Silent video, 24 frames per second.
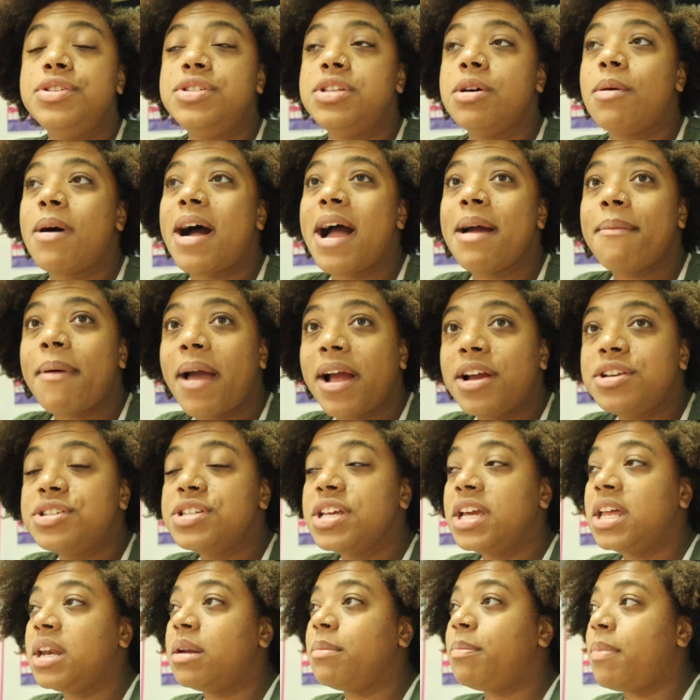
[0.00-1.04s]
So I'm
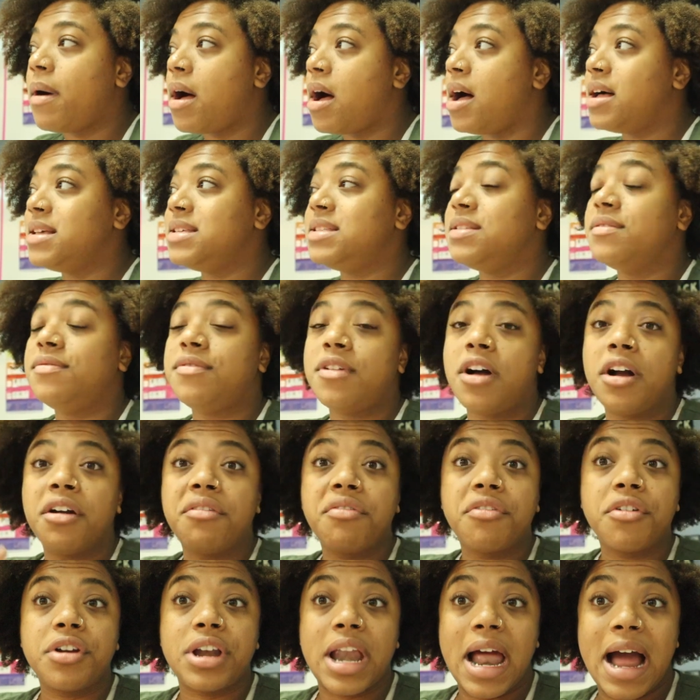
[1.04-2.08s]
actually gonna pause the
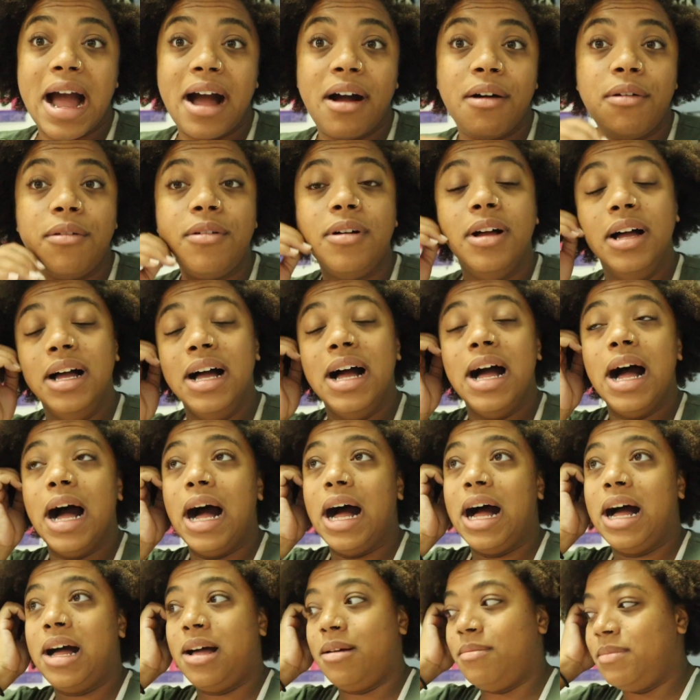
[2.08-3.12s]
vlog for now.
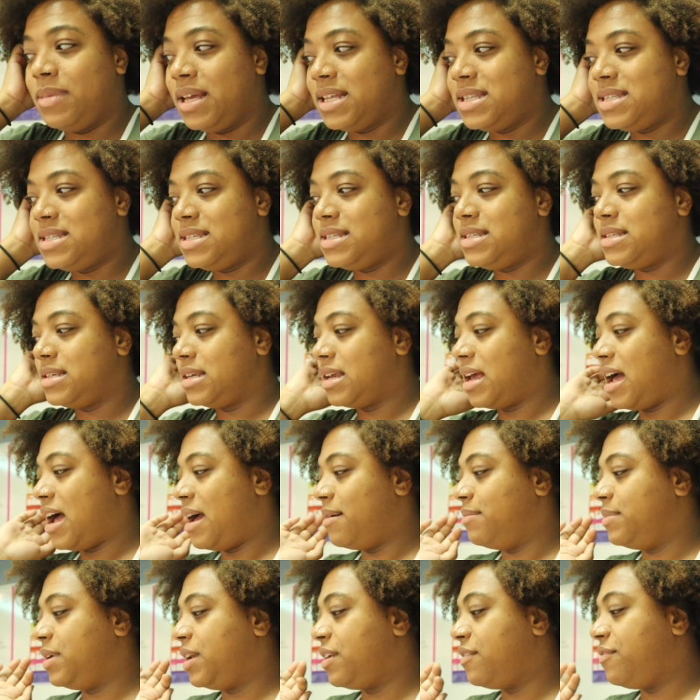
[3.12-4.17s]
I'm
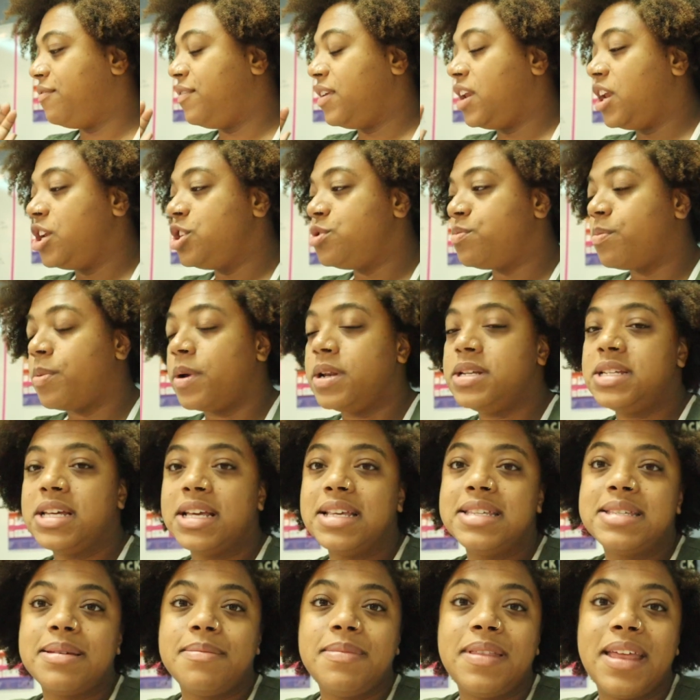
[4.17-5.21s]
gonna finish
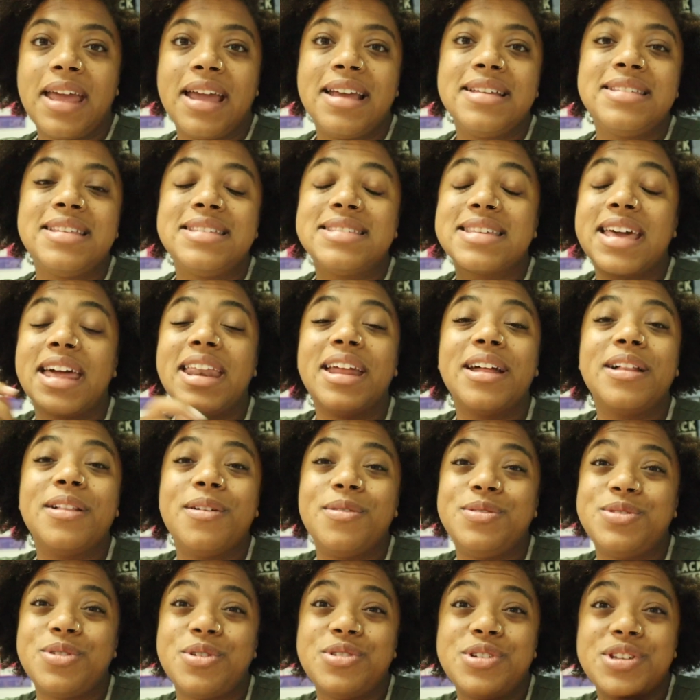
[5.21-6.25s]
printing some things. It's getting
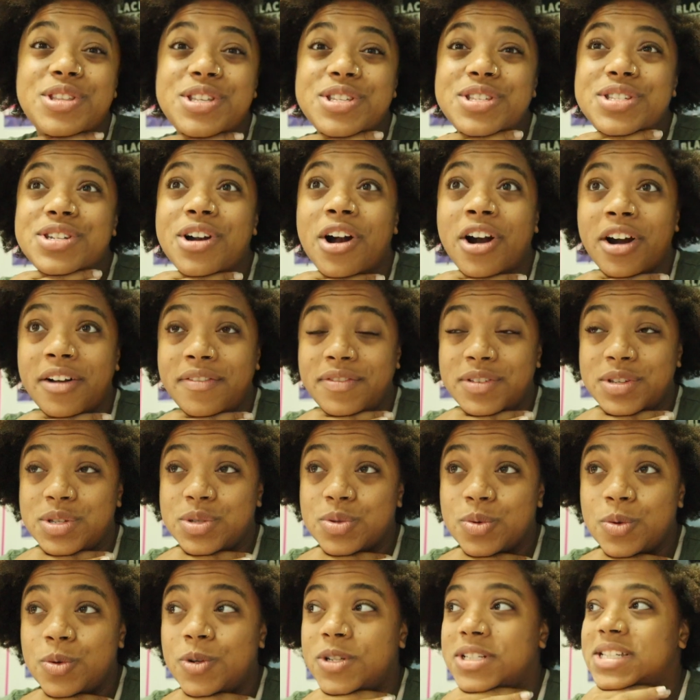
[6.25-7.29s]
closer to the start of the
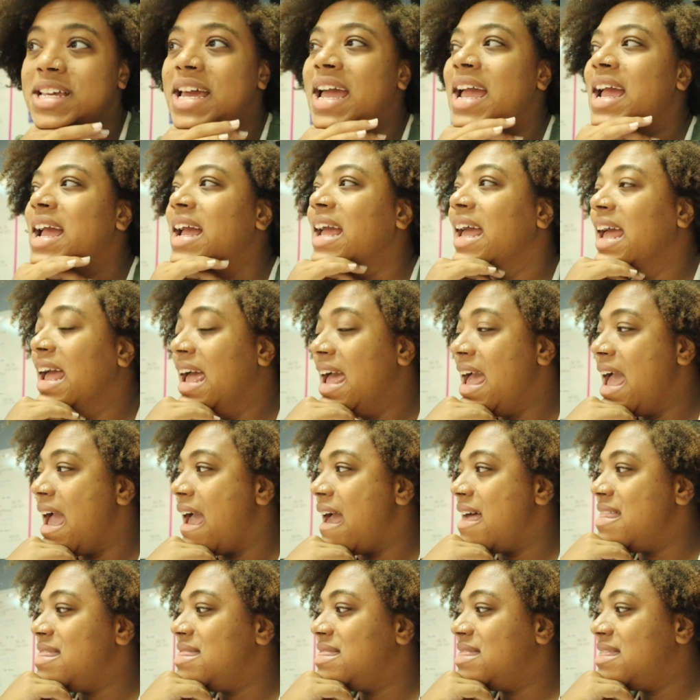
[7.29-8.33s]
school day,
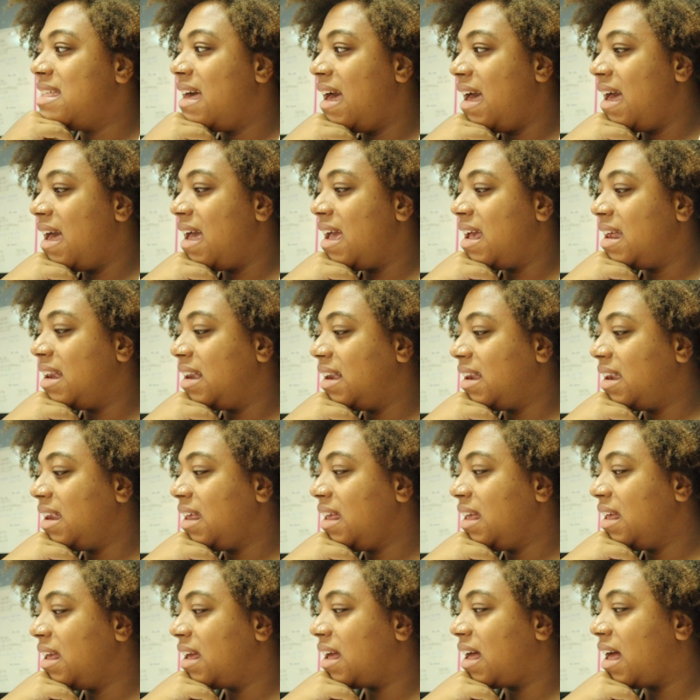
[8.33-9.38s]
and
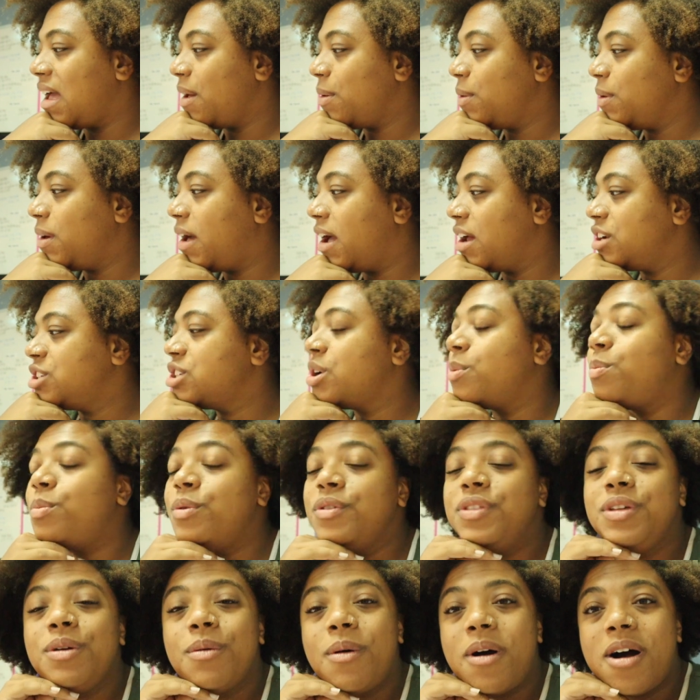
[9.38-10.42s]
then I will catch up
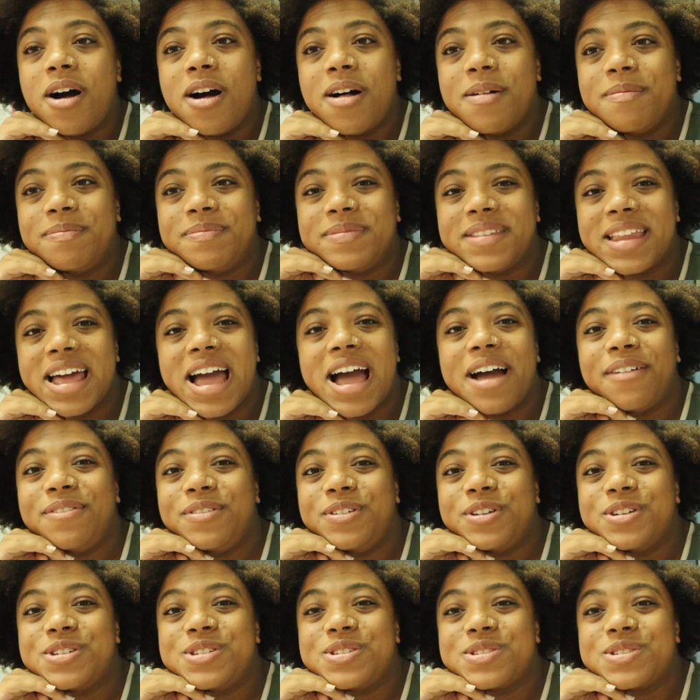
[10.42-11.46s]
with you all after